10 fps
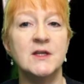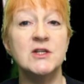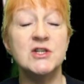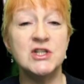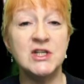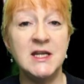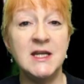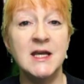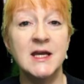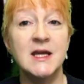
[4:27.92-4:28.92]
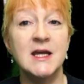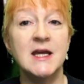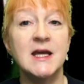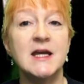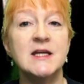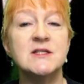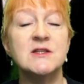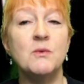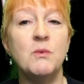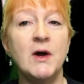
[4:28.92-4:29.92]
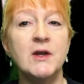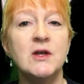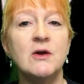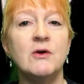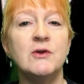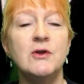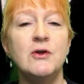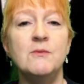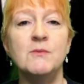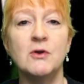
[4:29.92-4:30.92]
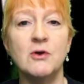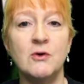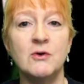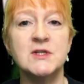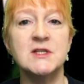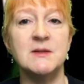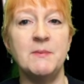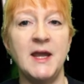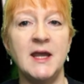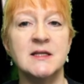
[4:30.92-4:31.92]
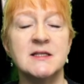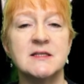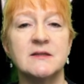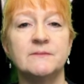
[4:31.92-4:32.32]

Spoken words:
She is the one on whom God depends.